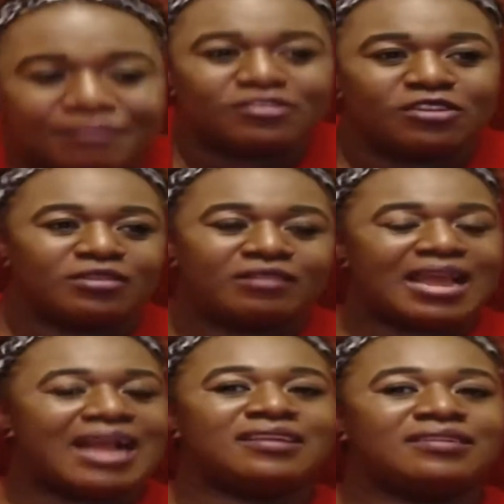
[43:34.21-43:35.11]
so they're
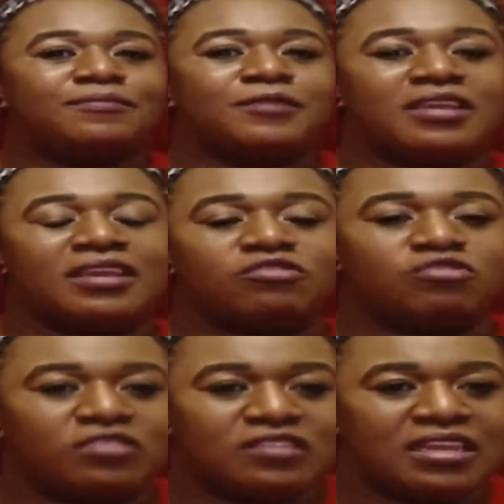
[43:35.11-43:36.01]
not going to be
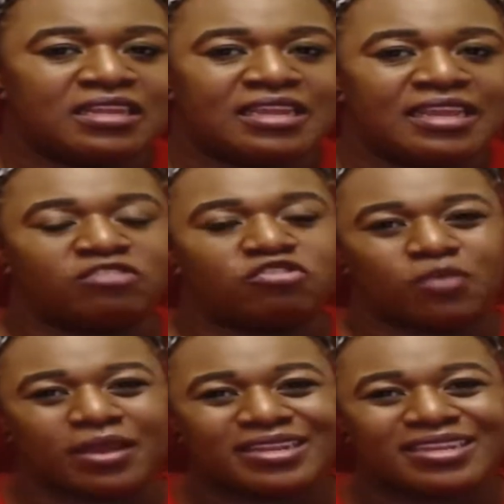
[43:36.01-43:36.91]
interested in
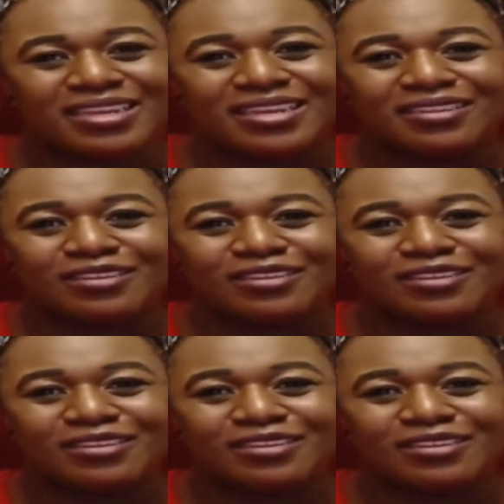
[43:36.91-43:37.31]
joining it.